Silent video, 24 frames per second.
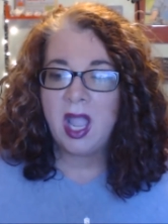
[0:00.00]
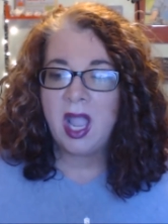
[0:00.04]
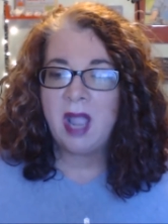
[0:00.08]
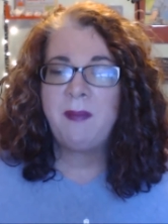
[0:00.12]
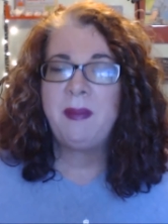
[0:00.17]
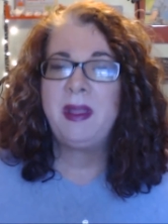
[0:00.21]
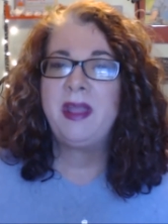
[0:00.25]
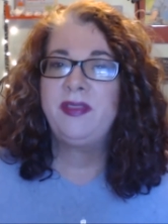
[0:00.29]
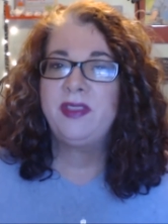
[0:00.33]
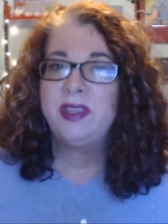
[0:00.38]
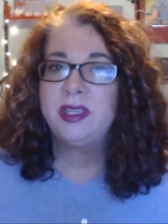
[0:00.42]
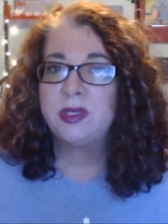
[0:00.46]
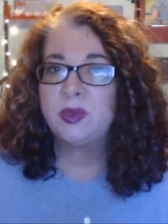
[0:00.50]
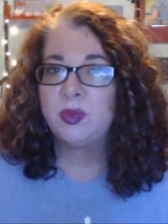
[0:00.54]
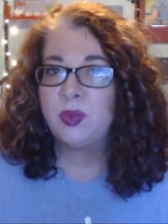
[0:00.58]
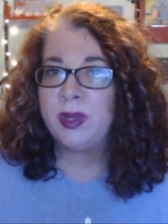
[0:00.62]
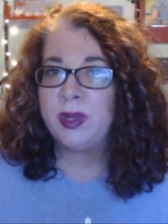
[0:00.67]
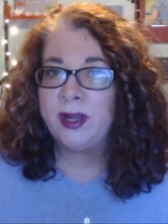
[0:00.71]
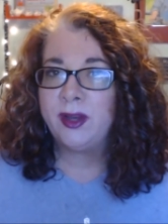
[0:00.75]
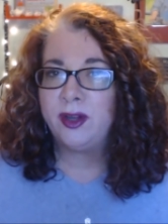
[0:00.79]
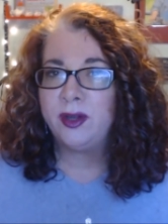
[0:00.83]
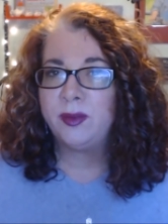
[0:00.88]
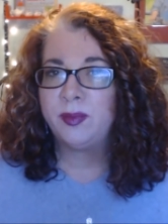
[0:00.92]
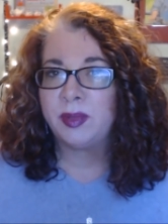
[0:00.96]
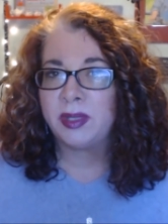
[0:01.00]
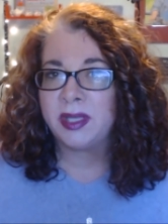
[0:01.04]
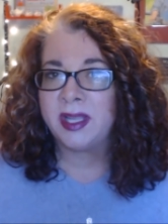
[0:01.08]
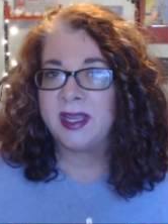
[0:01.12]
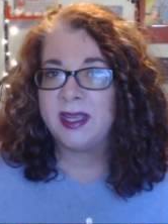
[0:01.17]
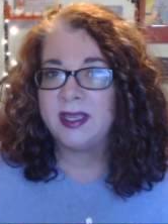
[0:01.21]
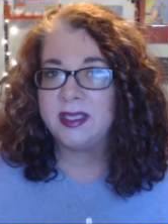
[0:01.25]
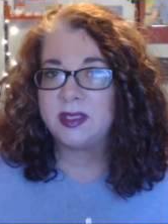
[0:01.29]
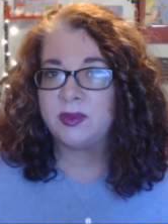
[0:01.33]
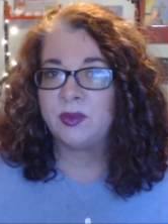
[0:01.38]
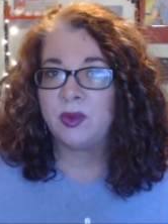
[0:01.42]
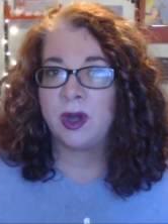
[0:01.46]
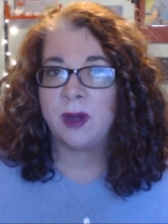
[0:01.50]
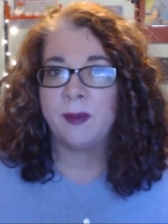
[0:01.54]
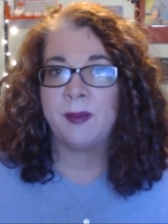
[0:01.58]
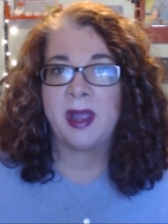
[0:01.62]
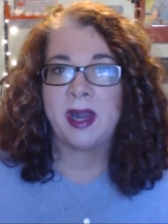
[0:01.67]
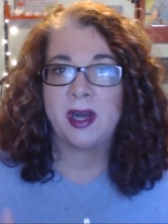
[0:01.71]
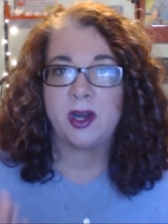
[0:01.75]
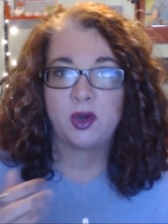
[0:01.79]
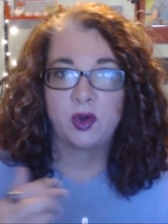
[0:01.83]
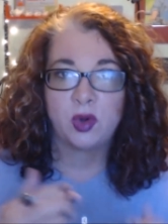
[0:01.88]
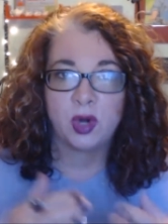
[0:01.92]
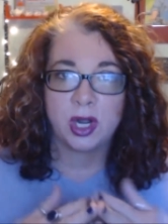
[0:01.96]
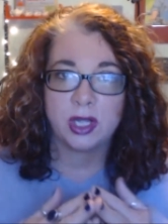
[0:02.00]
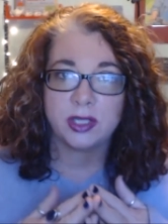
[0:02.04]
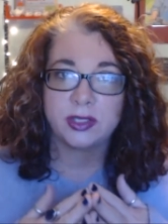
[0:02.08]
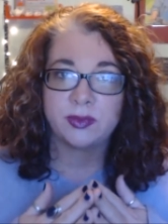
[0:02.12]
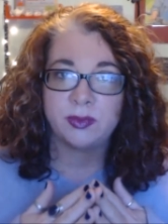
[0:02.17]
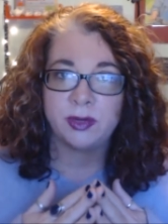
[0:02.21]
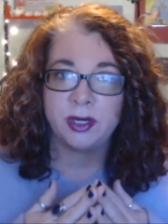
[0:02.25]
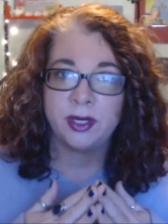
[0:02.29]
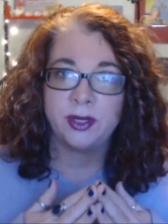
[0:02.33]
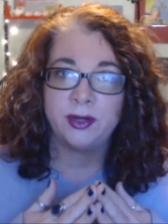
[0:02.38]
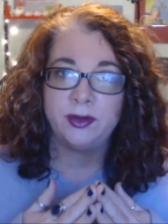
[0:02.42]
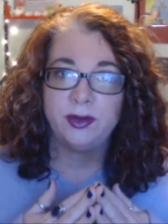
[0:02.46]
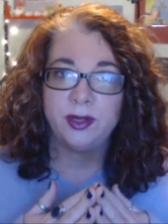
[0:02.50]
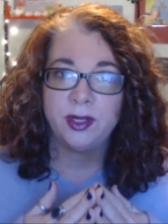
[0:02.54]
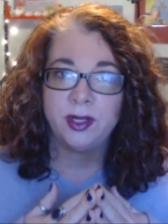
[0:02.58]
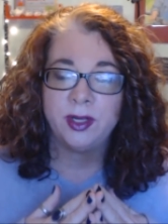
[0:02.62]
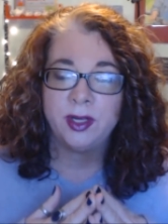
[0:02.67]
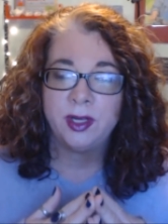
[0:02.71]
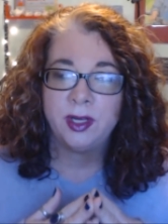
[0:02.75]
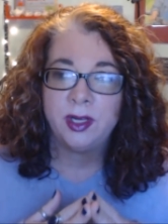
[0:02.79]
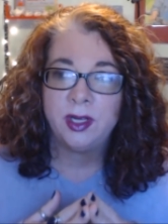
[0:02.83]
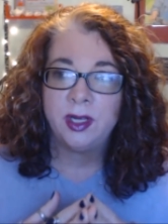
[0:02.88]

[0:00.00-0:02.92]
I'm at this weird place where I'm at a crossroad.